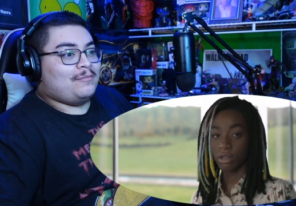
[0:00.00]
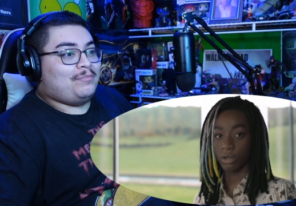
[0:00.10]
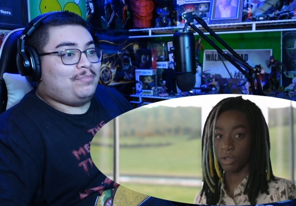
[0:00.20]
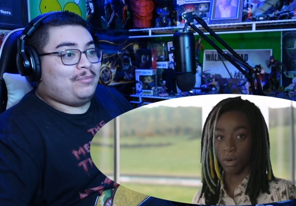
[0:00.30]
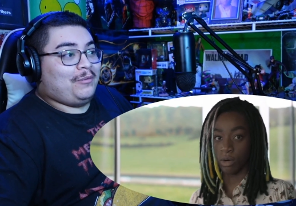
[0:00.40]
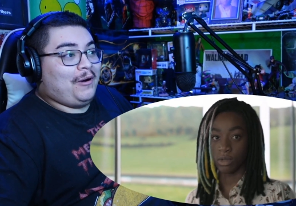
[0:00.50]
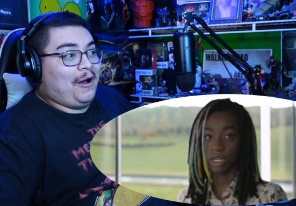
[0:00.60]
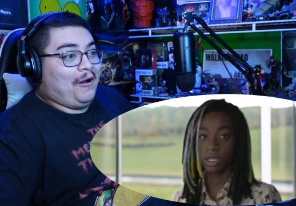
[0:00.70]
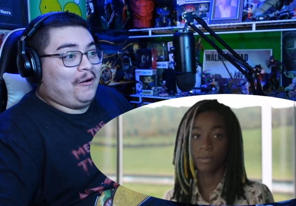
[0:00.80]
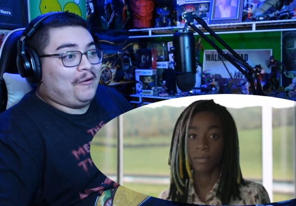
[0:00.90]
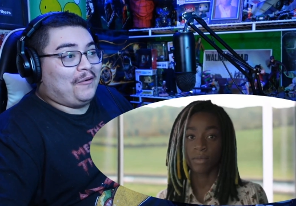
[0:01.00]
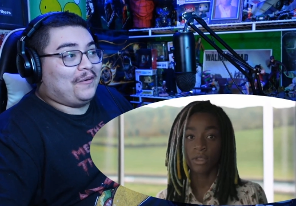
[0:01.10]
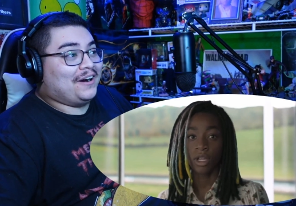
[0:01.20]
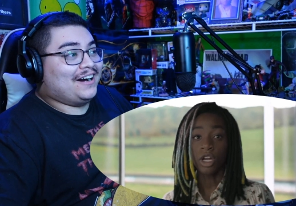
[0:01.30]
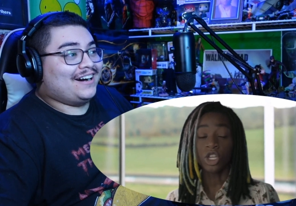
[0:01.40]
Speaker 1: No, you
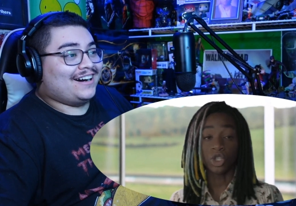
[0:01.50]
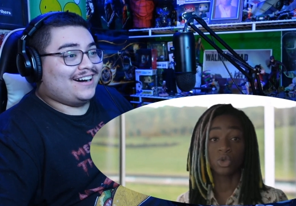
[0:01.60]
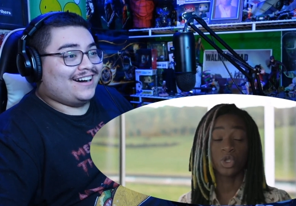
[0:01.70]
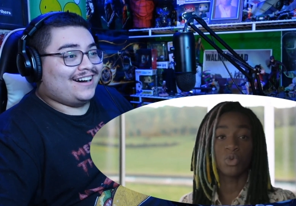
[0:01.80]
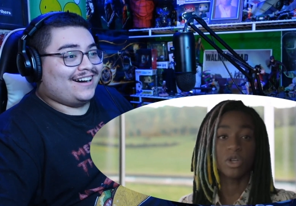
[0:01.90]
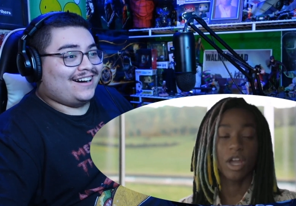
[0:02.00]
won't. You will do